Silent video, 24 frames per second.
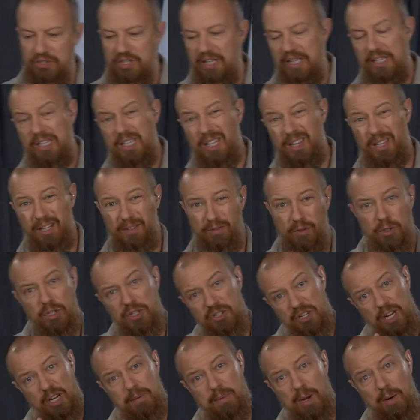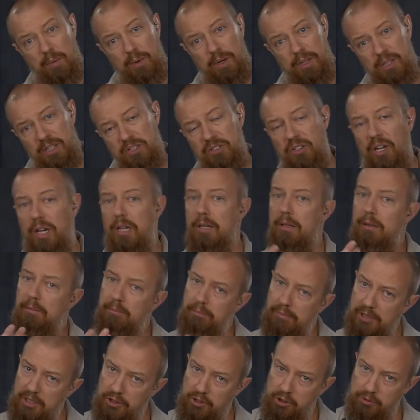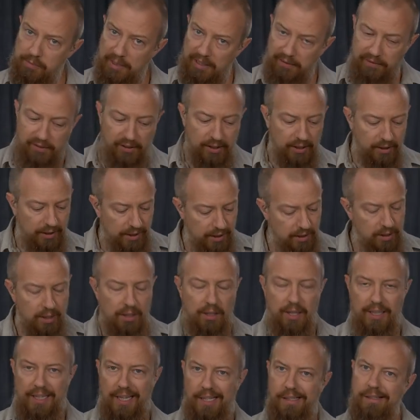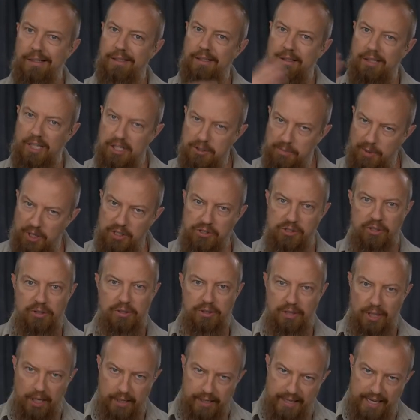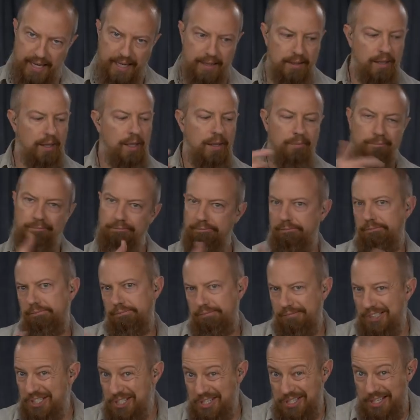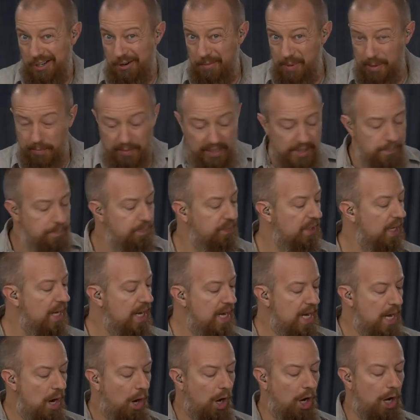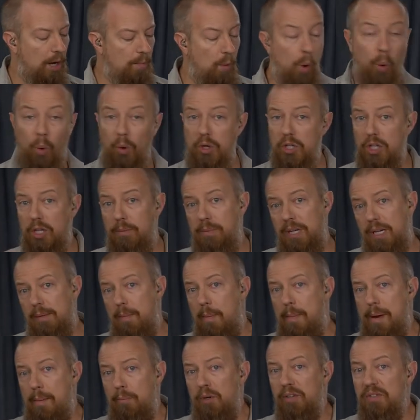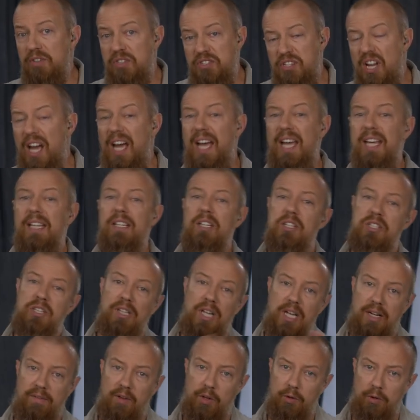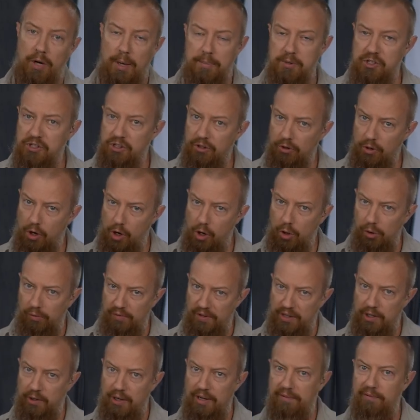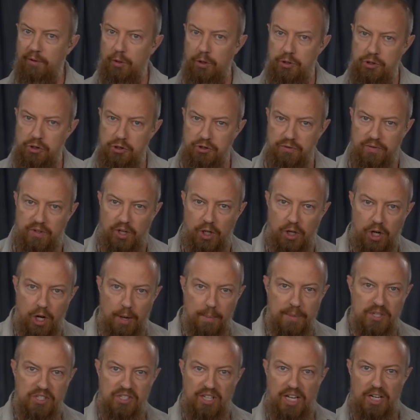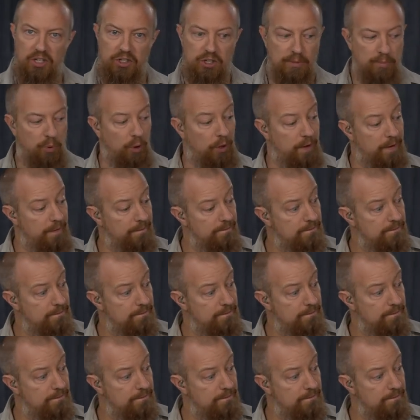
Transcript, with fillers: the idea that if you decide to buy one of these today, please use my affiliate link. Again, not sponsored, not an ad. That's just how I make money. Or you can become a member of the site, and there's a lot of other options. They're all over there at photojoseph.com/support.